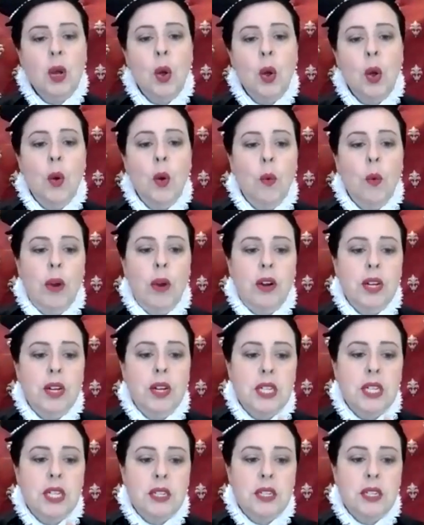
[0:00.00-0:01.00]

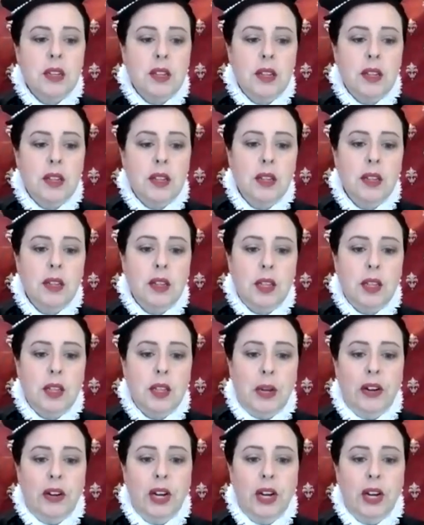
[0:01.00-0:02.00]
whereas the
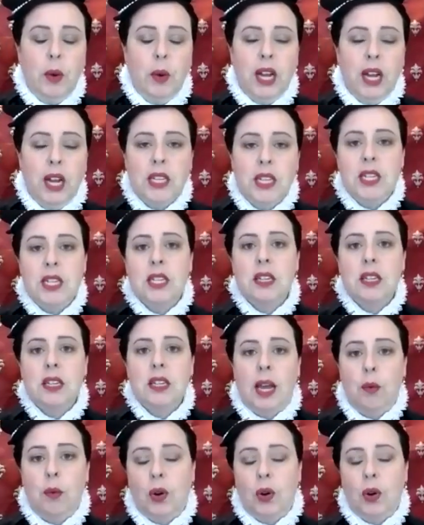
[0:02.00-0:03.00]
period ones,
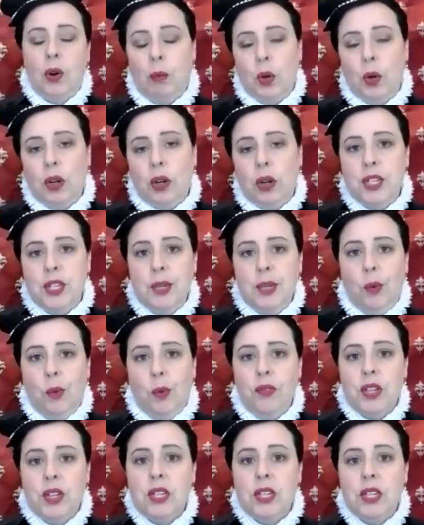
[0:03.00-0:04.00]
they were a lot more closely
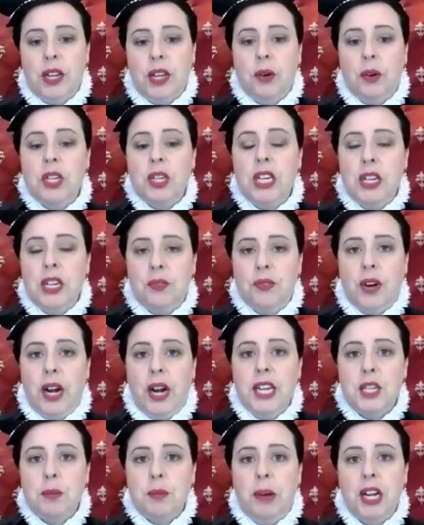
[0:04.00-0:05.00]
woven, so they don't tend to fray
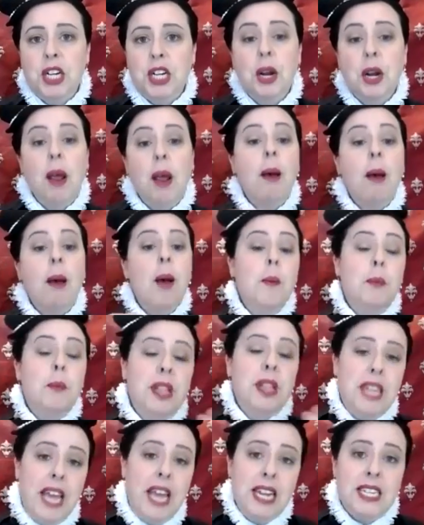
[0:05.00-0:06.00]
as much.
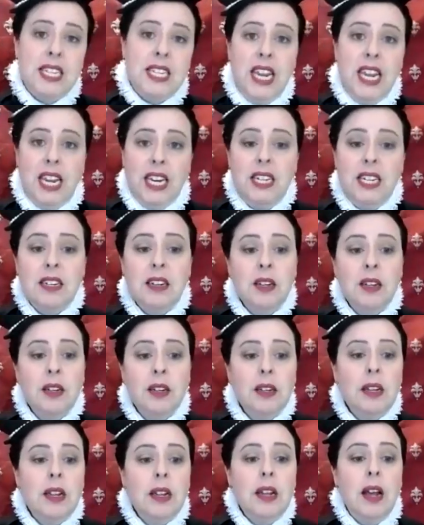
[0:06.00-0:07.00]
But that said,
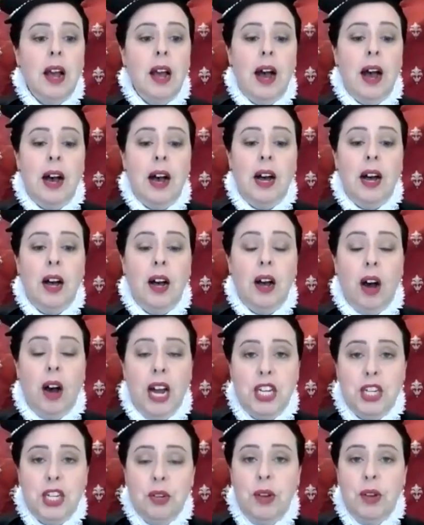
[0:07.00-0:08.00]

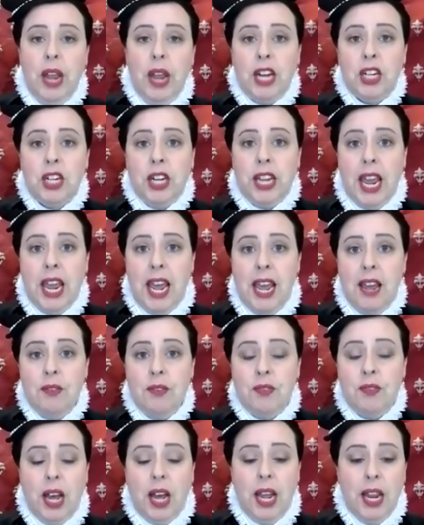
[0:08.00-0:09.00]
I do actually have
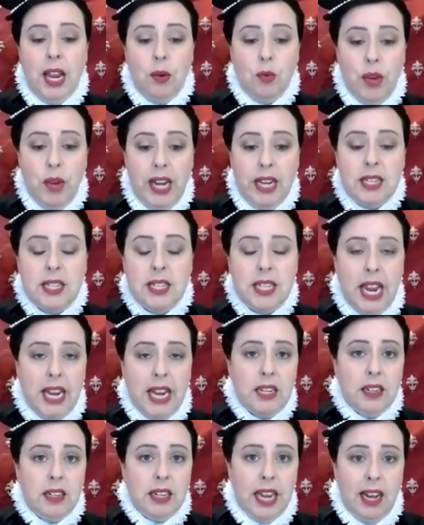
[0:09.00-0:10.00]
a red
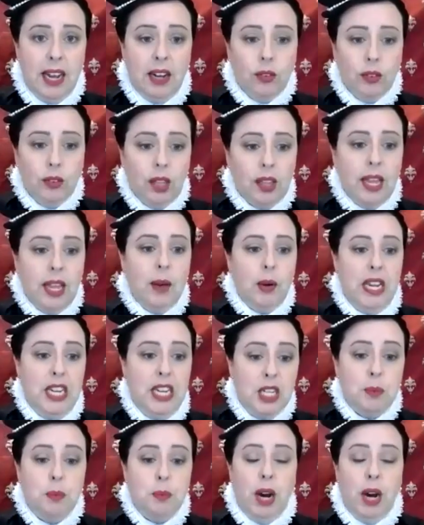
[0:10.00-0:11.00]
satin gown that
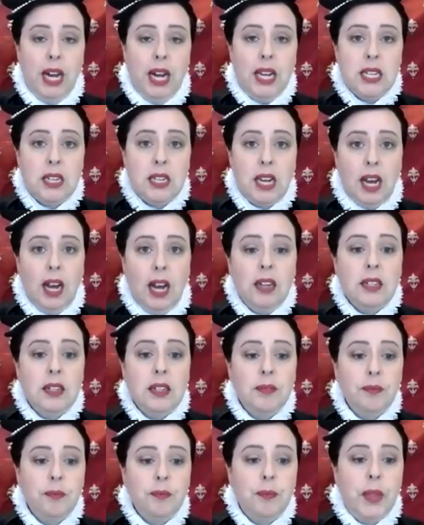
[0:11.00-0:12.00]
is bias cut
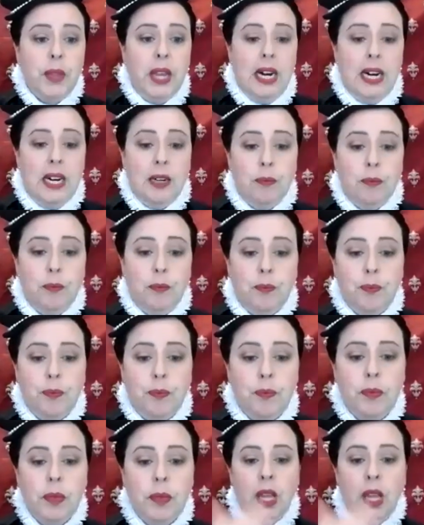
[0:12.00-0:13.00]

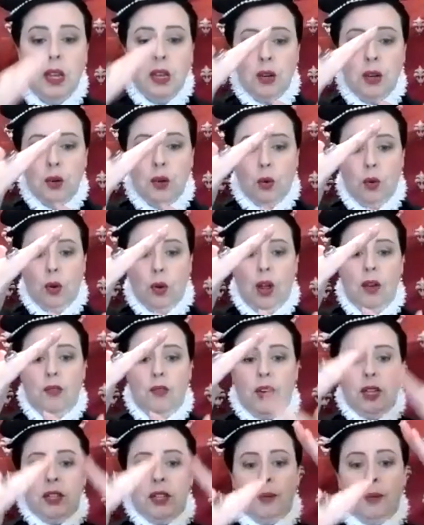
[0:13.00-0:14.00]
all over it.